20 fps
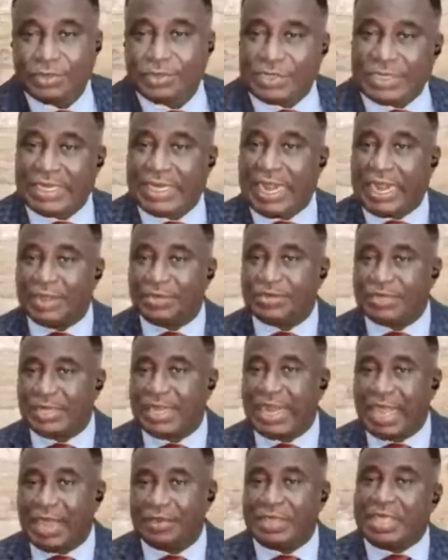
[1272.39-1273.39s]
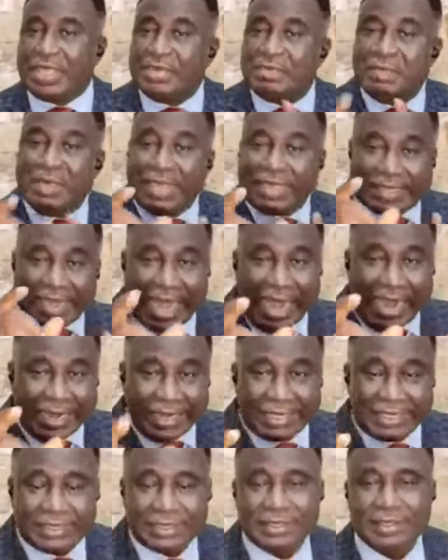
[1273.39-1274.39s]
You see that, you see now, he may
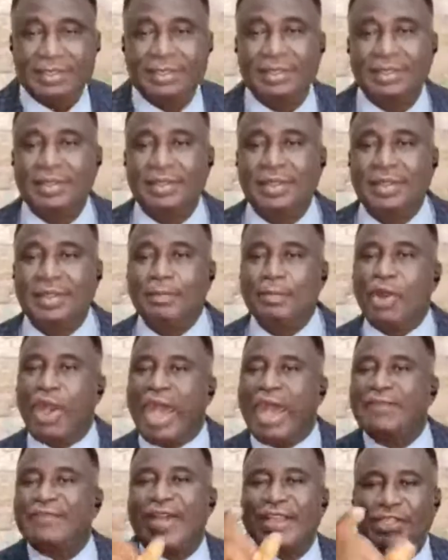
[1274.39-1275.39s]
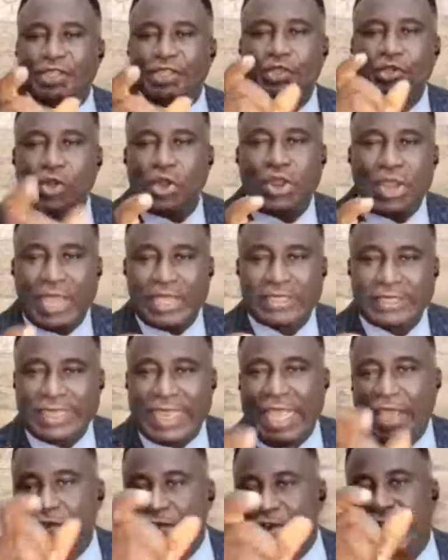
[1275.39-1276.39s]
tarry, but have assurance
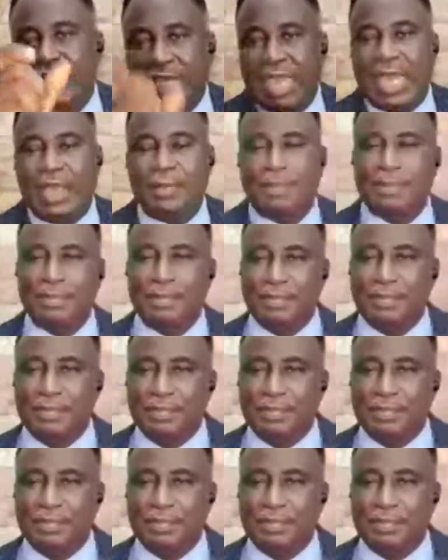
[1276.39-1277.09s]
that it will come.